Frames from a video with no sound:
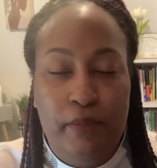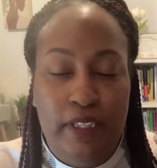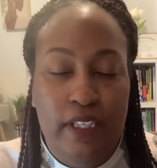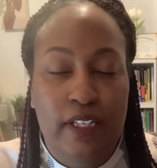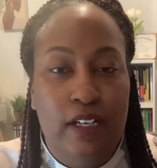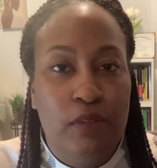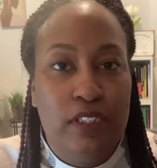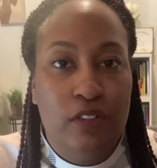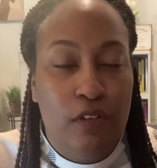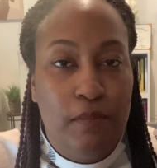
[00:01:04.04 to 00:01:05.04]
beginning. I
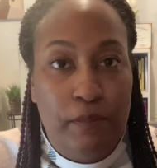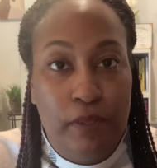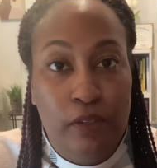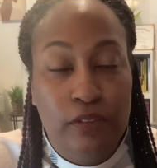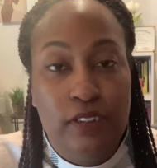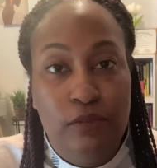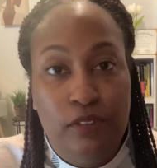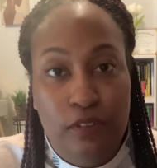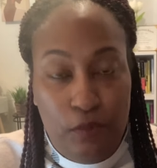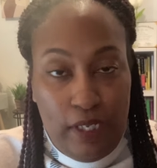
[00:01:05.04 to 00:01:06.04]
wasn't on my post
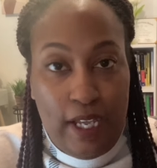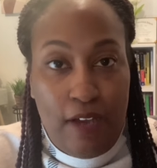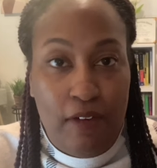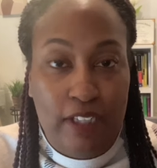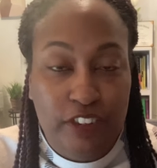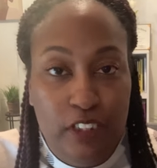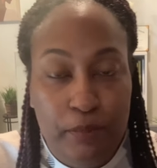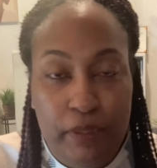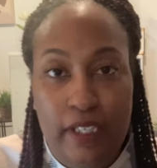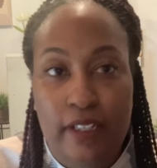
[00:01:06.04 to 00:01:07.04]
the way how I should
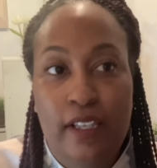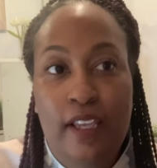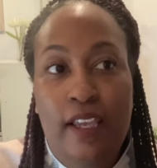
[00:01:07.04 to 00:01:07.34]
have been.